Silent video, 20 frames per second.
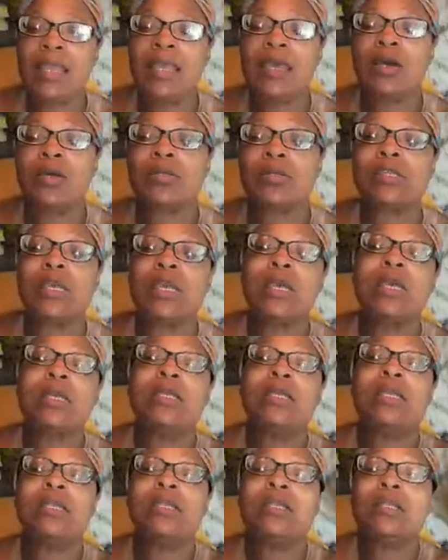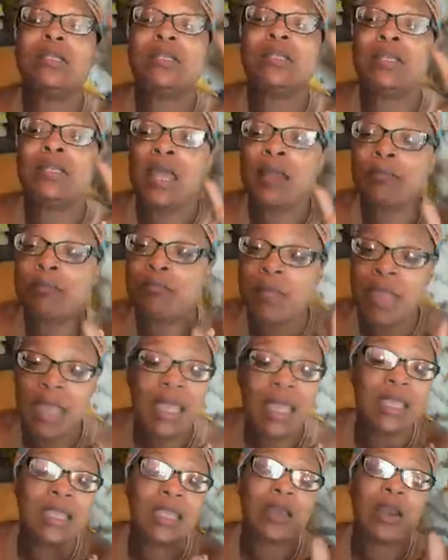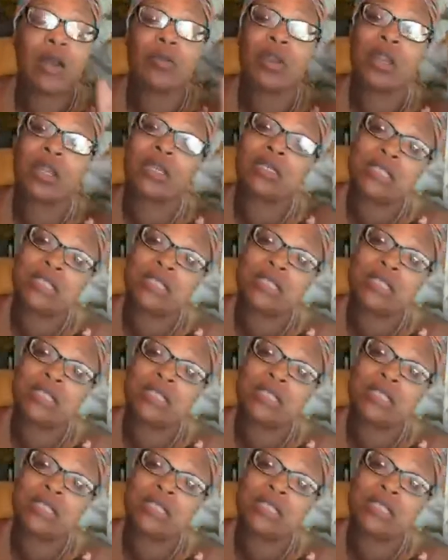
else that may get on that